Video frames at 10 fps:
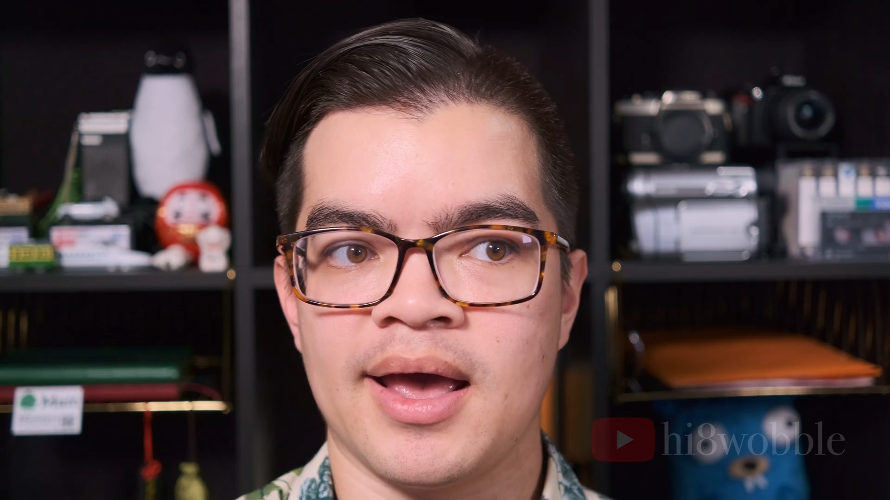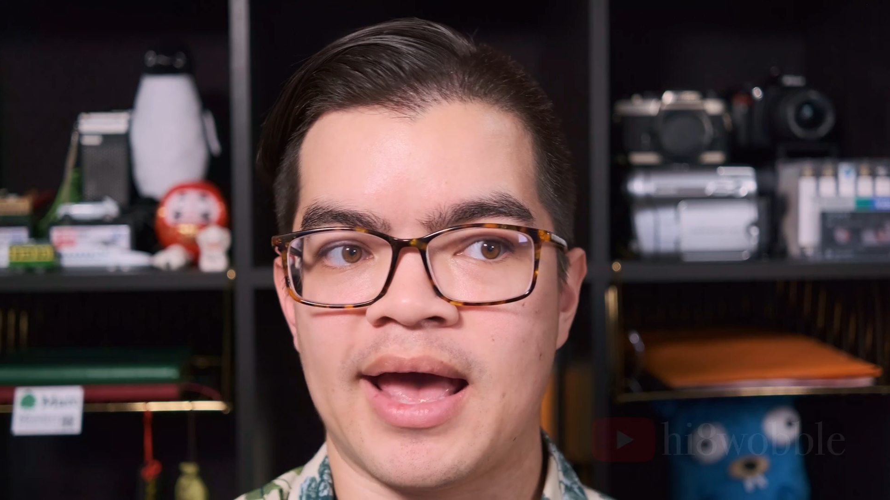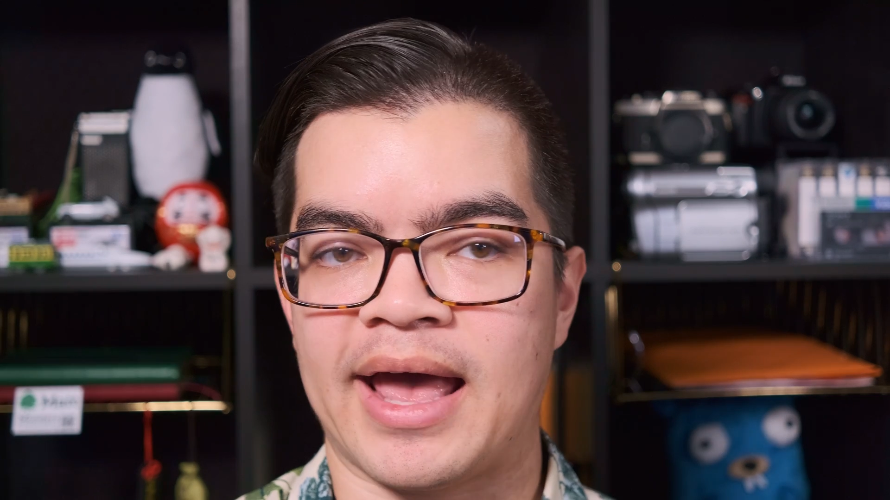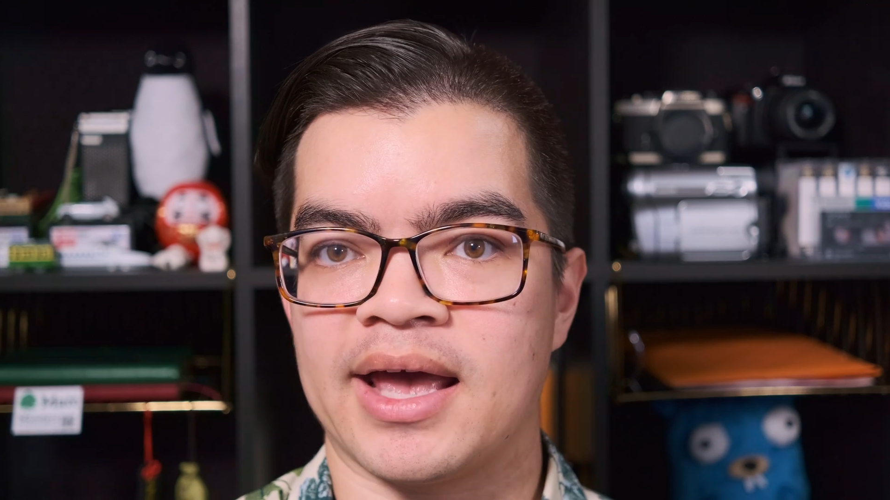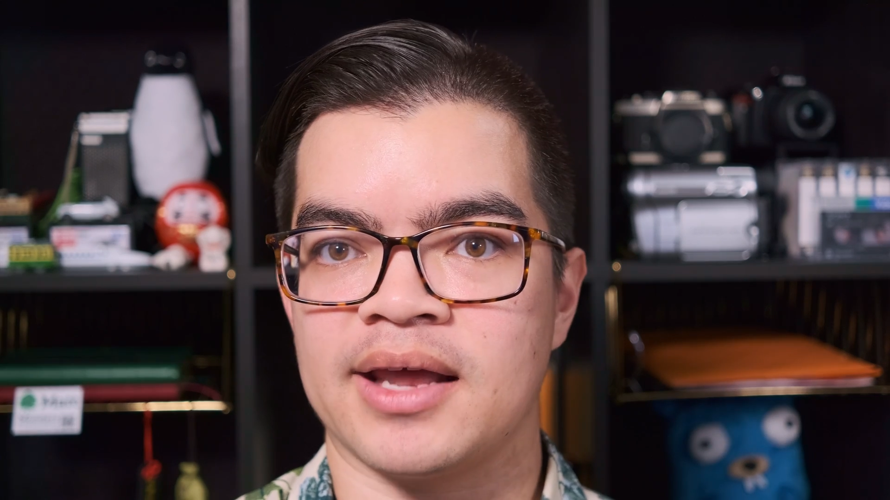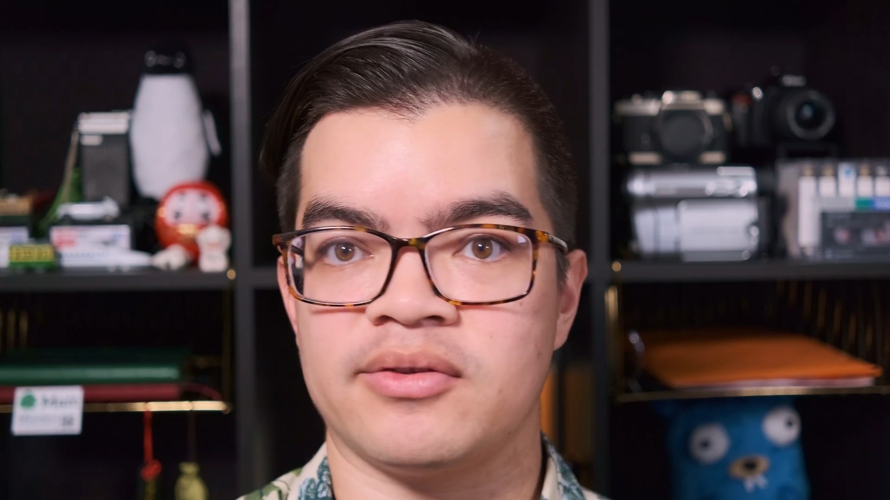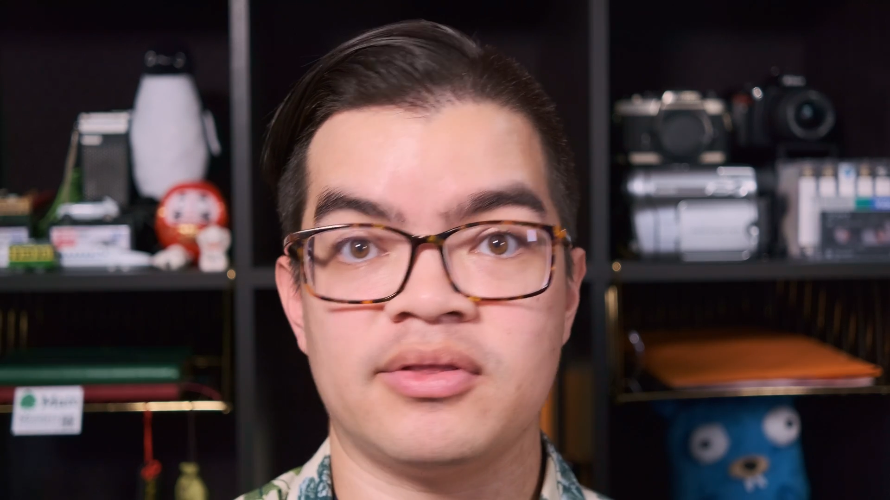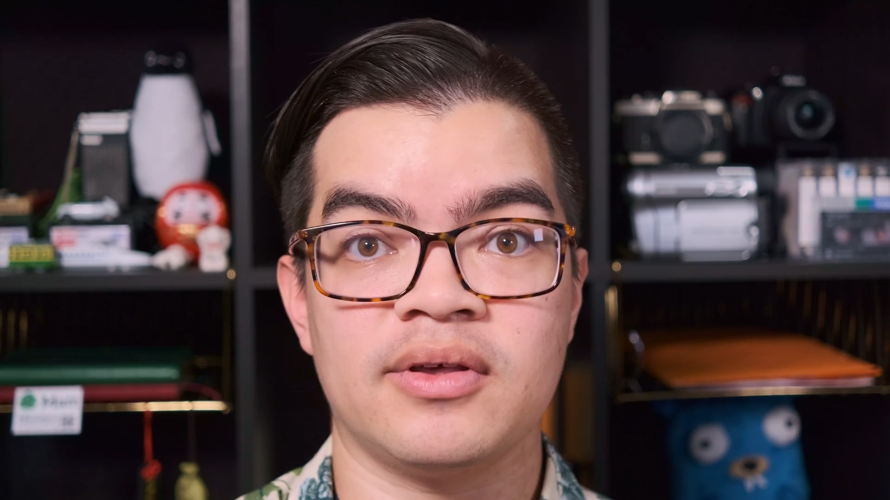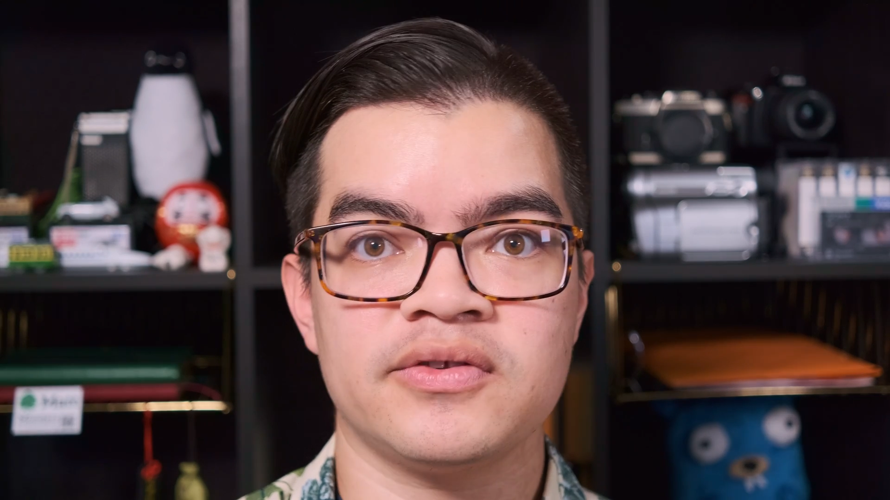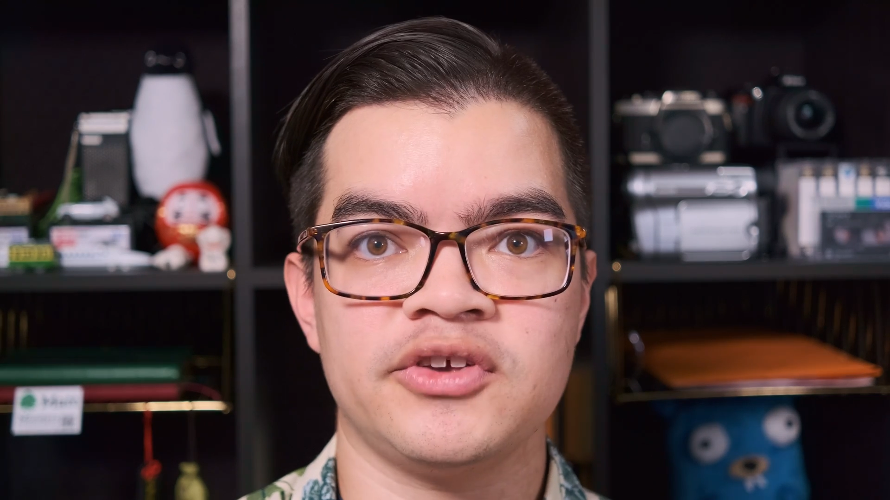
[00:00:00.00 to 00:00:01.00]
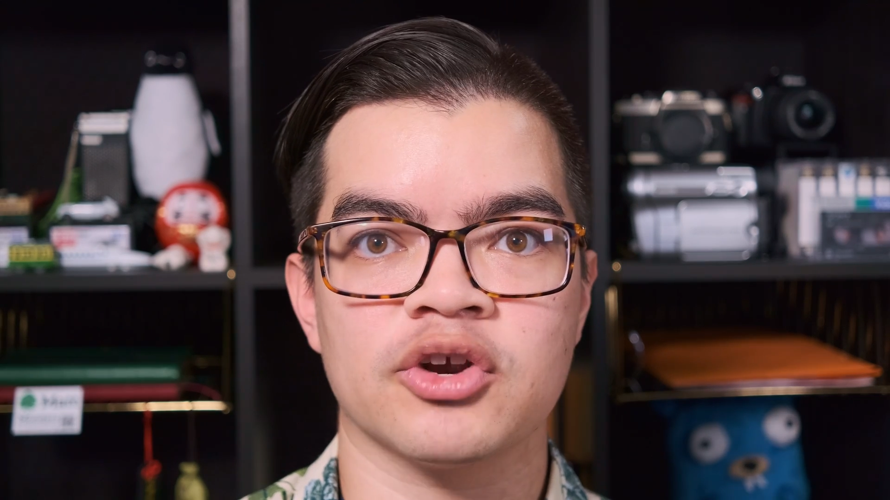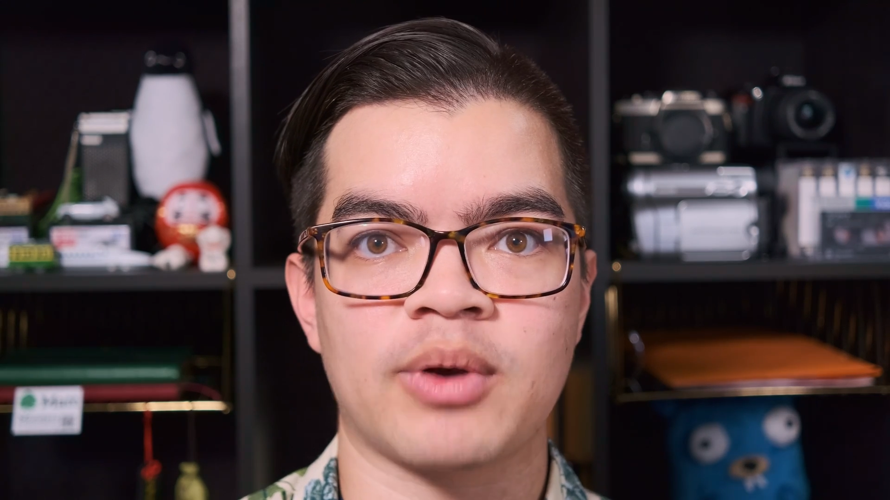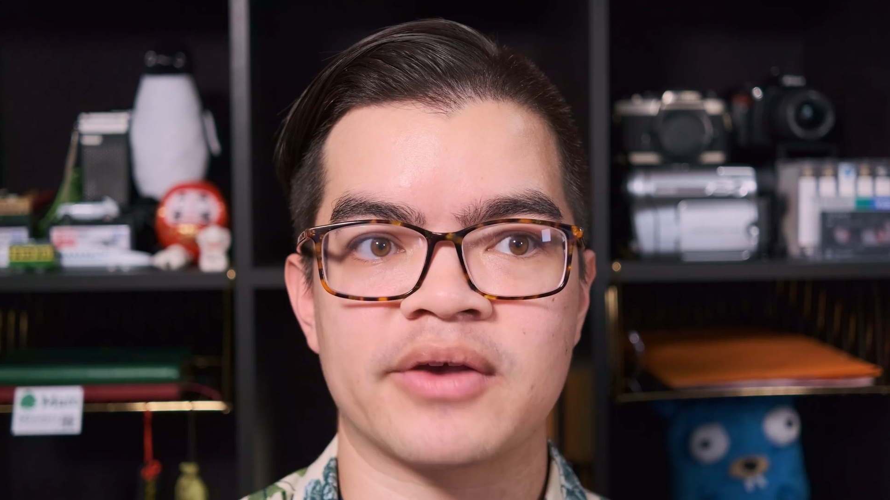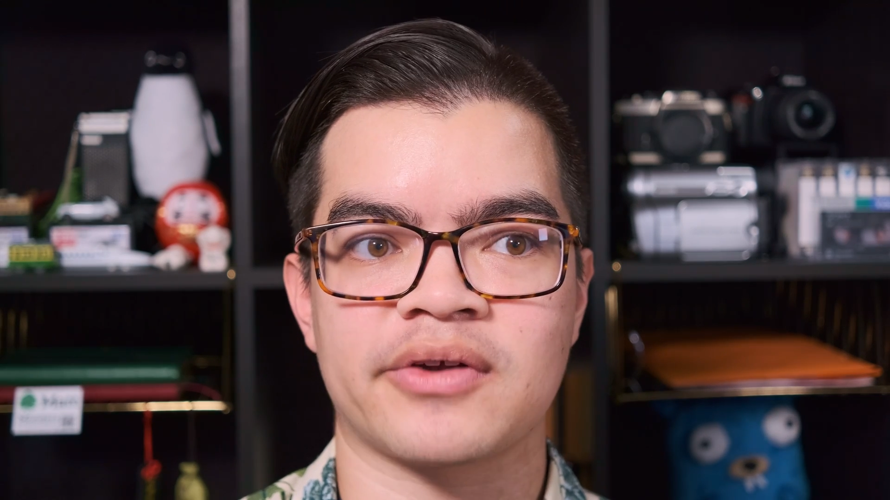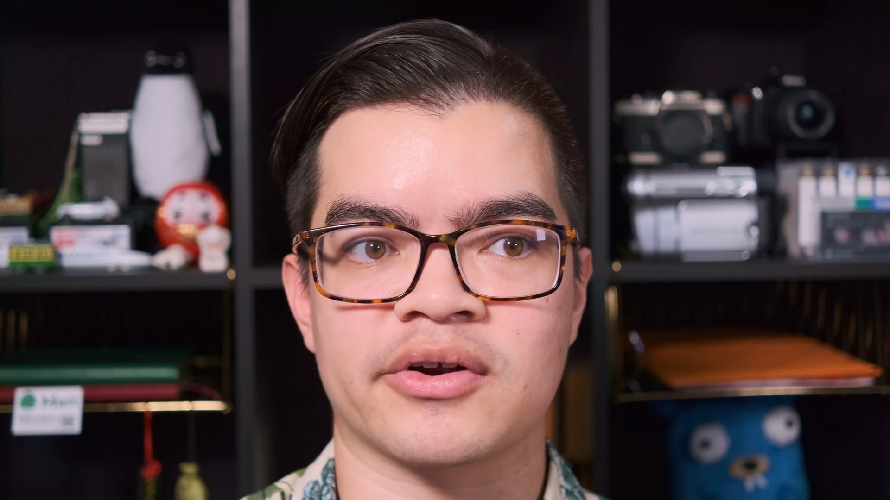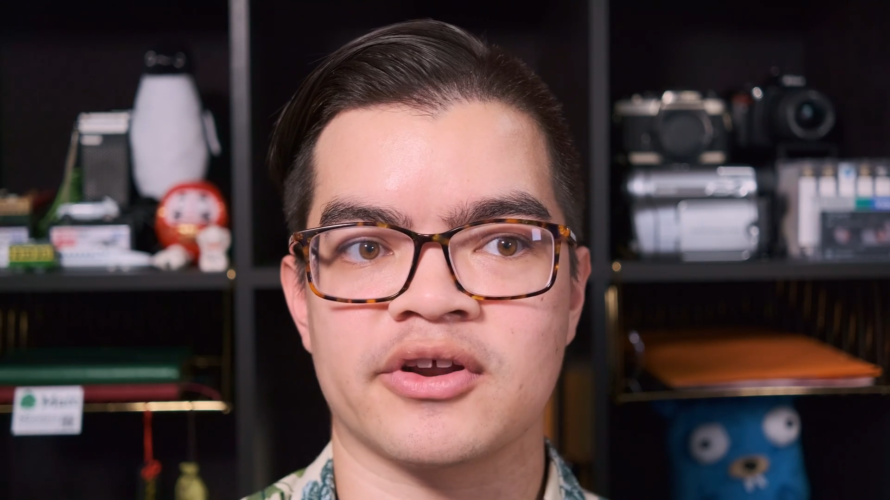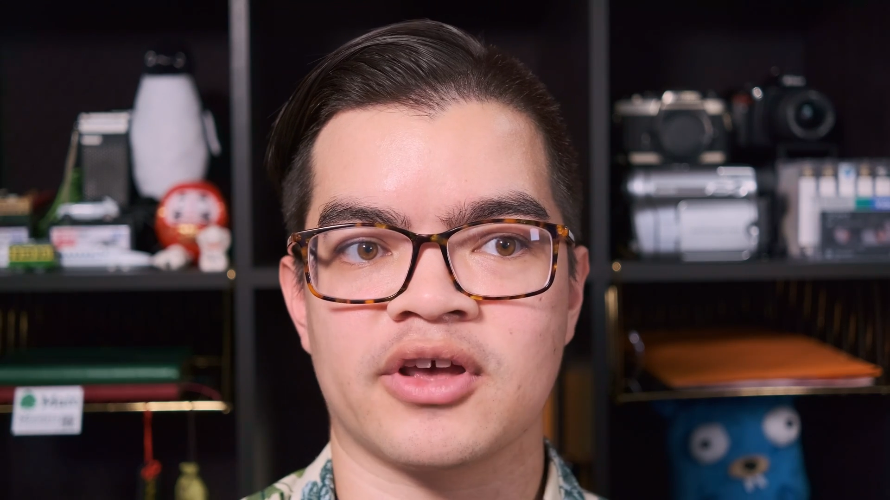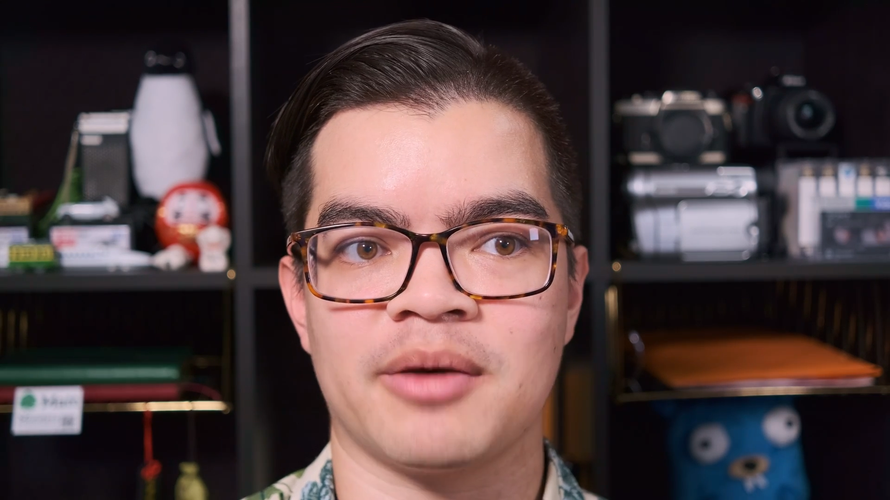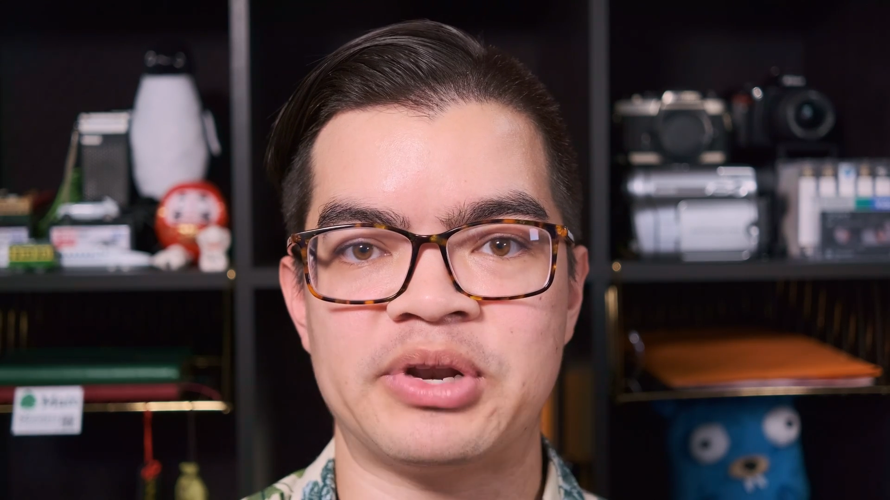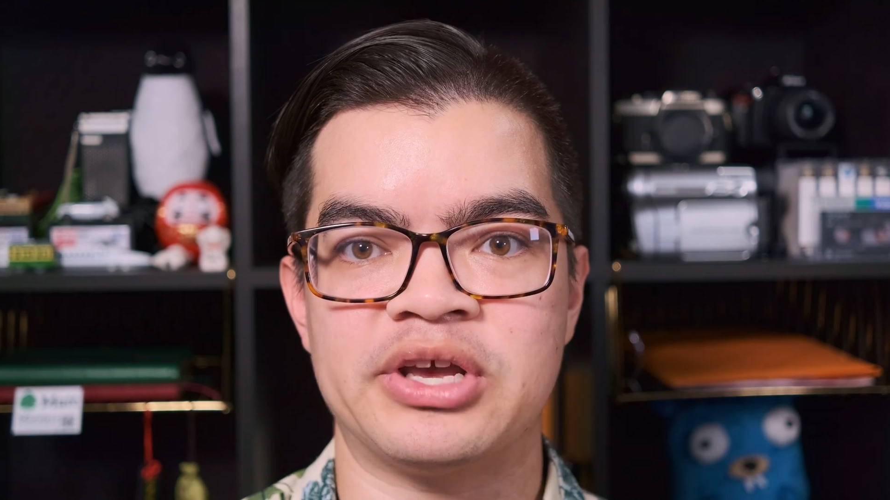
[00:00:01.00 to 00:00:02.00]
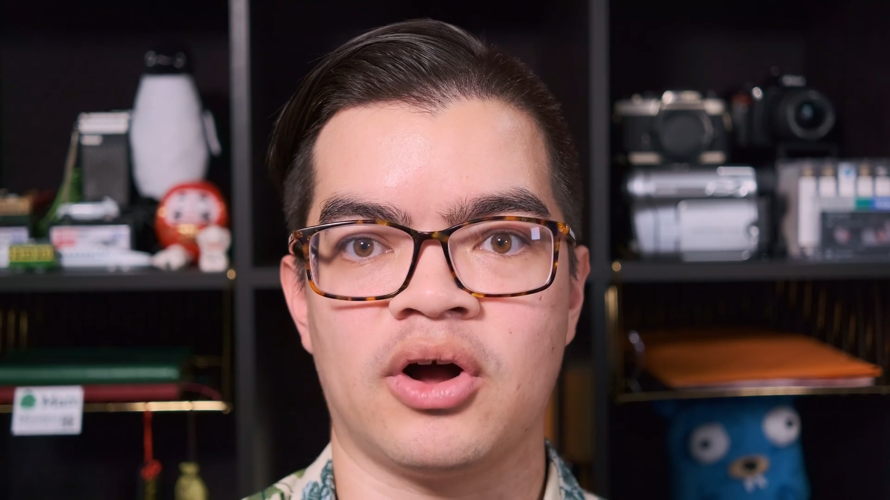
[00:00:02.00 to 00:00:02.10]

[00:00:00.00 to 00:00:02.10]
and this year I started a company